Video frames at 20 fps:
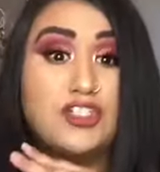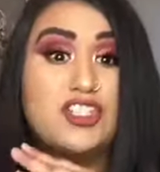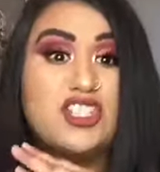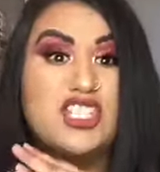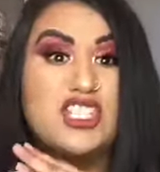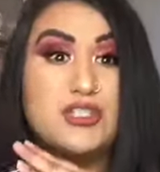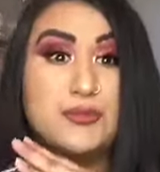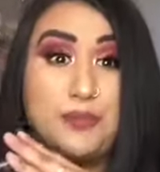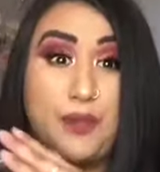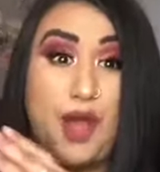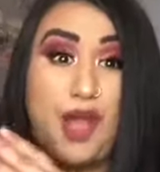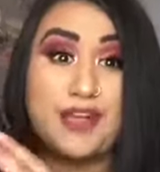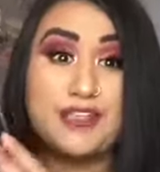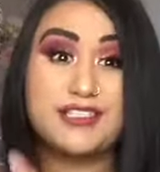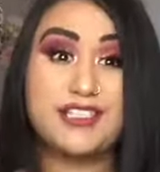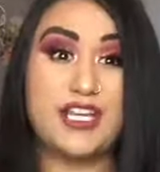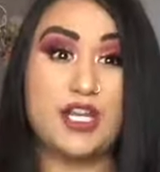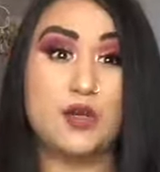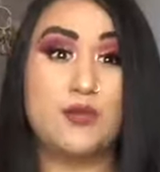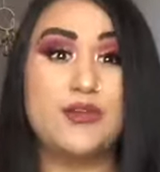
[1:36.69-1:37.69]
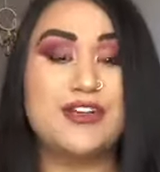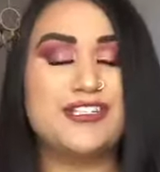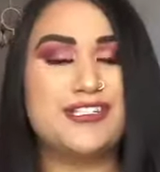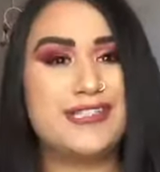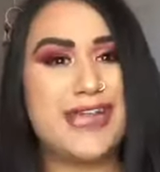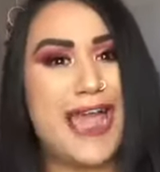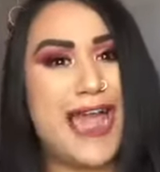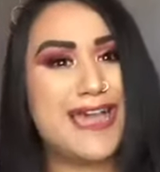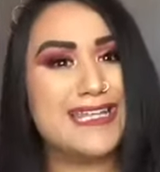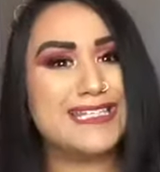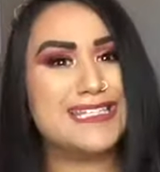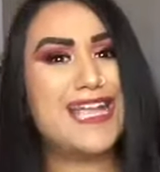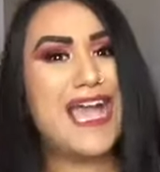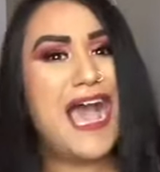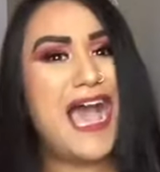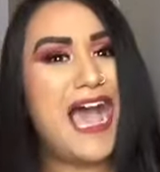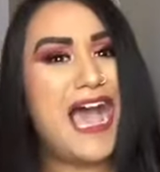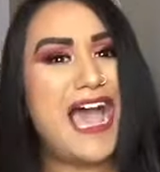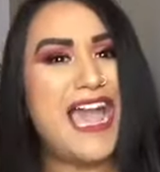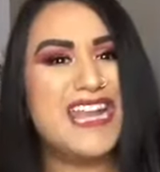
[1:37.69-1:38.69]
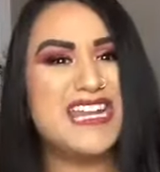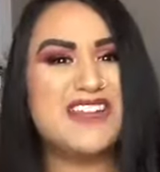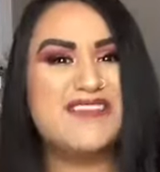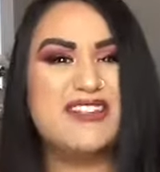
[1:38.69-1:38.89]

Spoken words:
this box here, which yeah, is kind